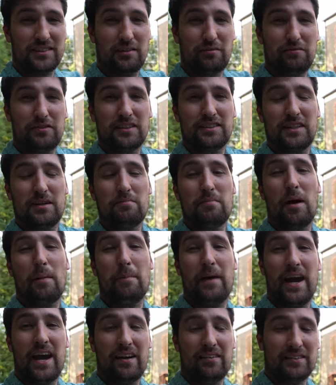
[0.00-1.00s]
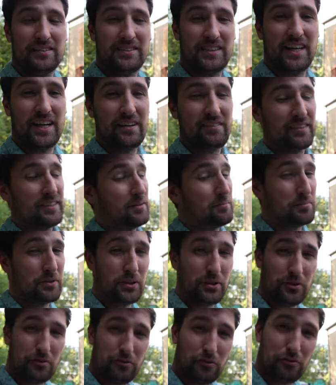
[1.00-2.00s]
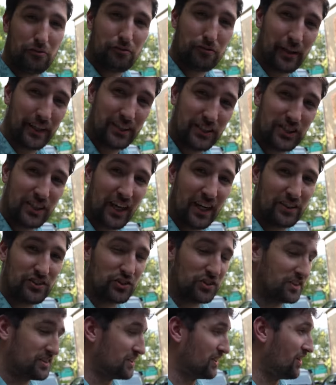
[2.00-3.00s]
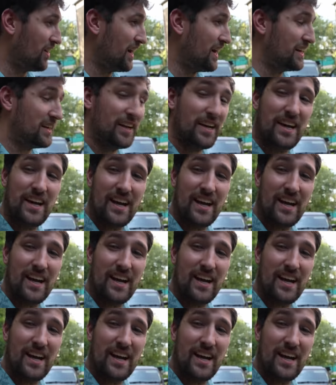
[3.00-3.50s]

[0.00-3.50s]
I'm visiting my parents here in the beautiful French countryside.